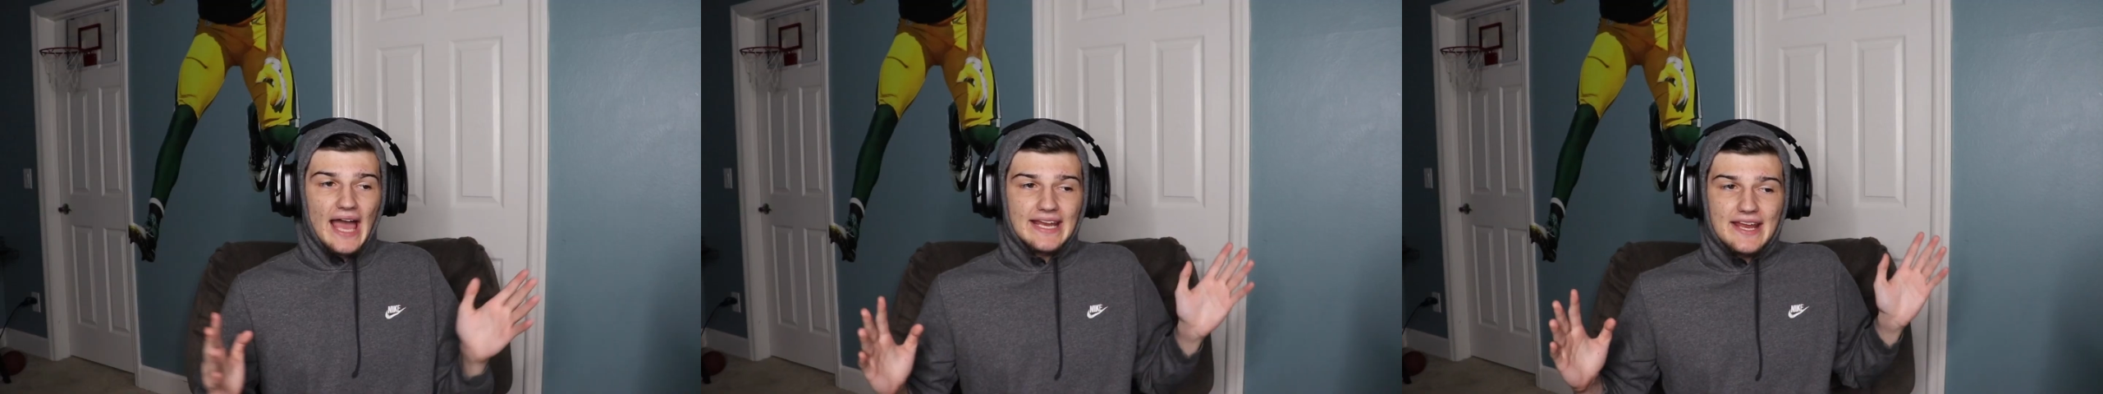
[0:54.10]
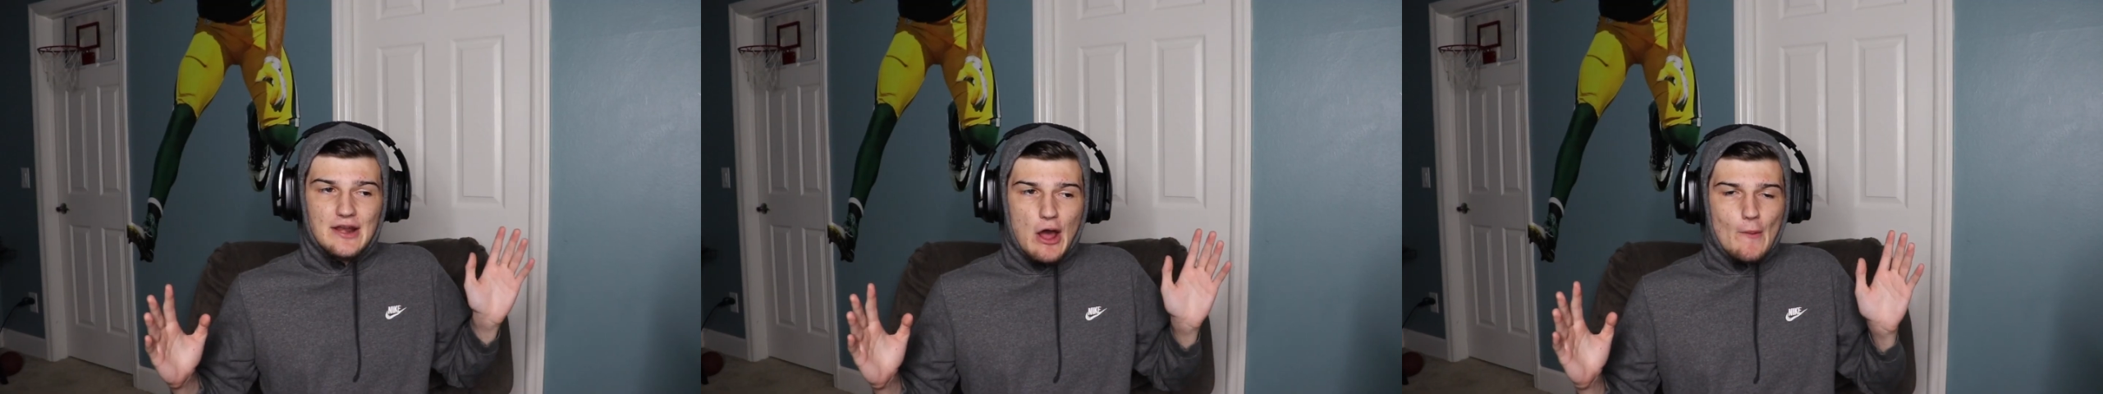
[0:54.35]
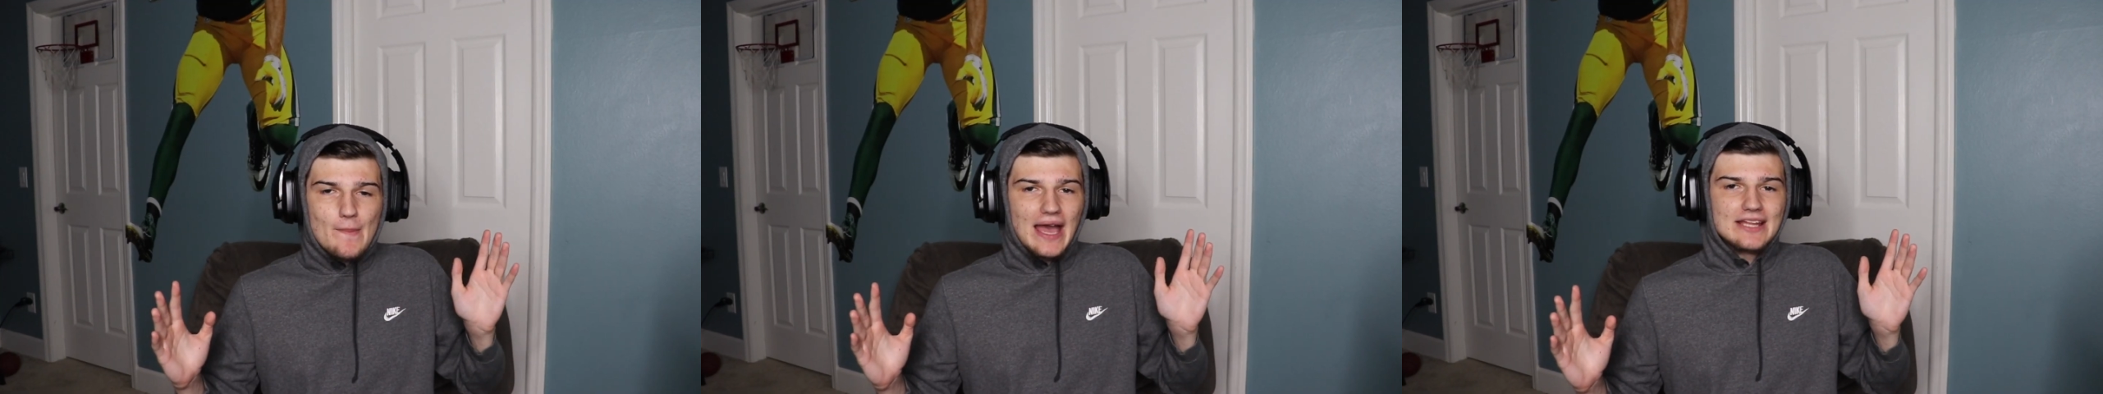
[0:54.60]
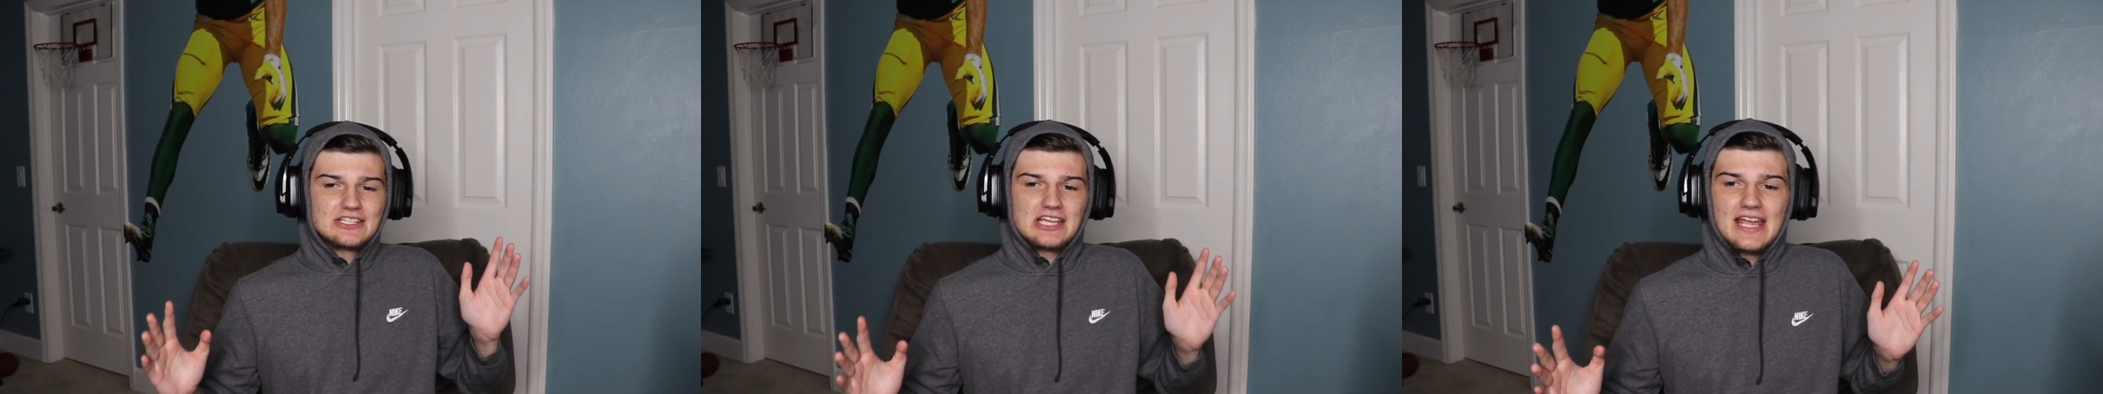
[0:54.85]
I didn't know
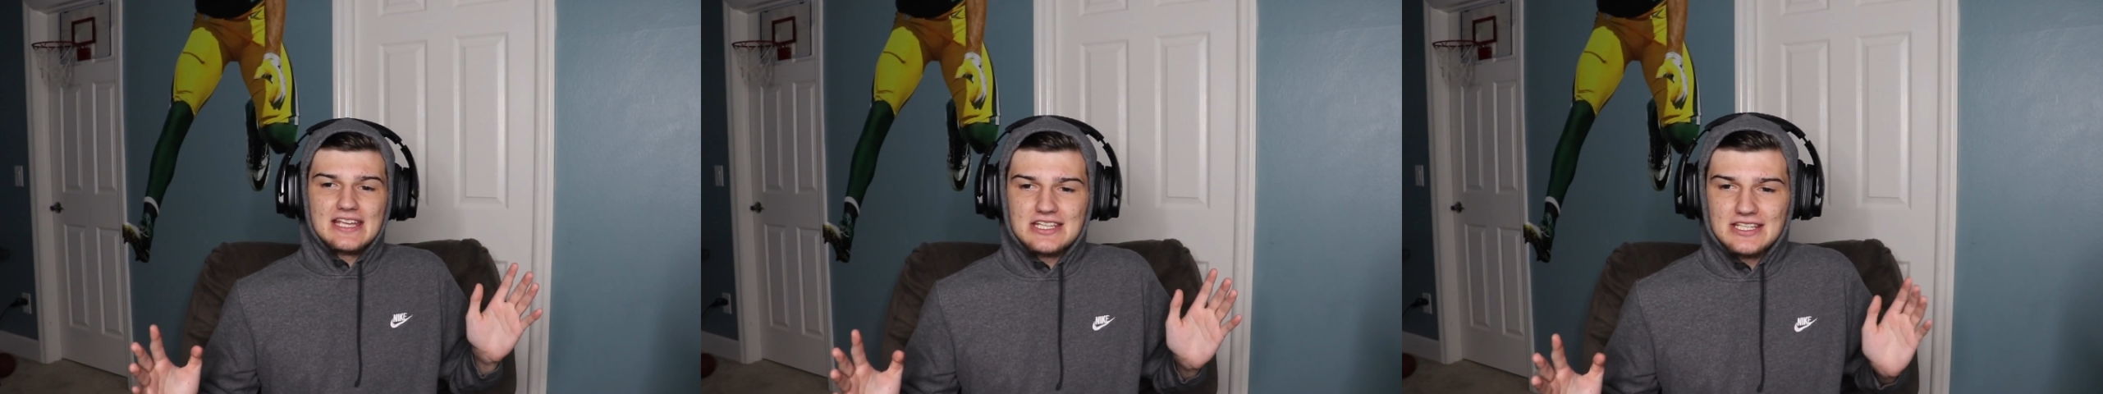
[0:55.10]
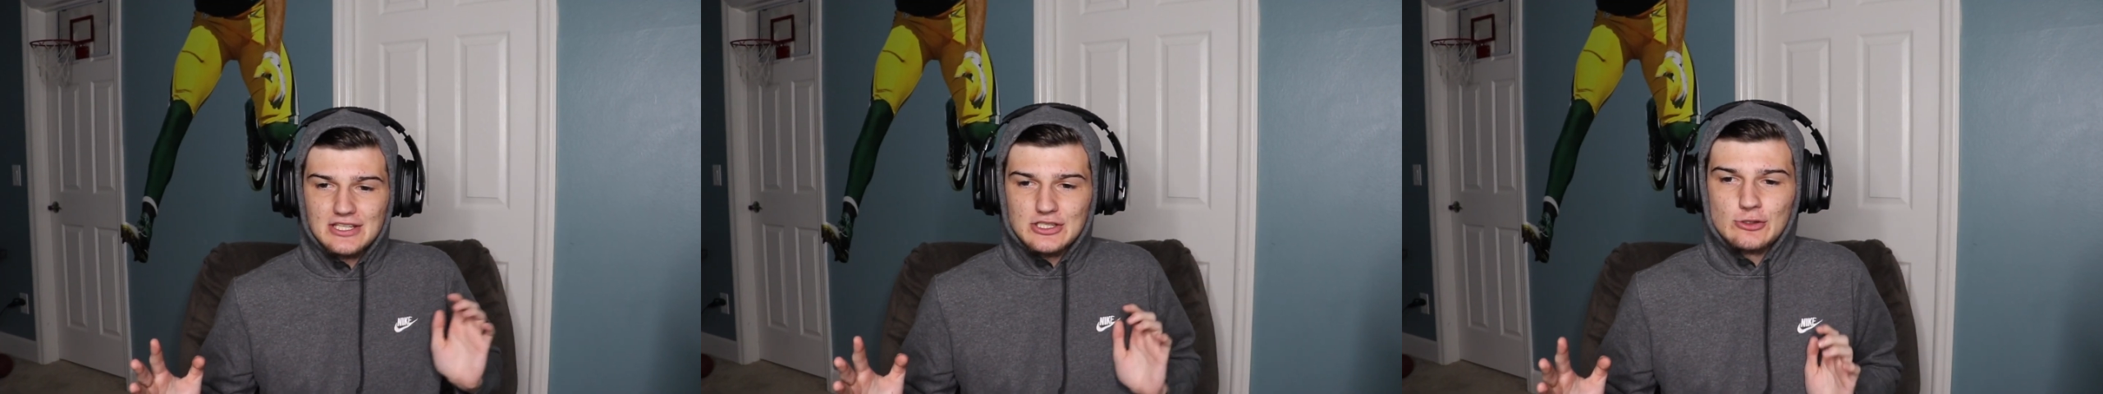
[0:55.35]
Ben changed the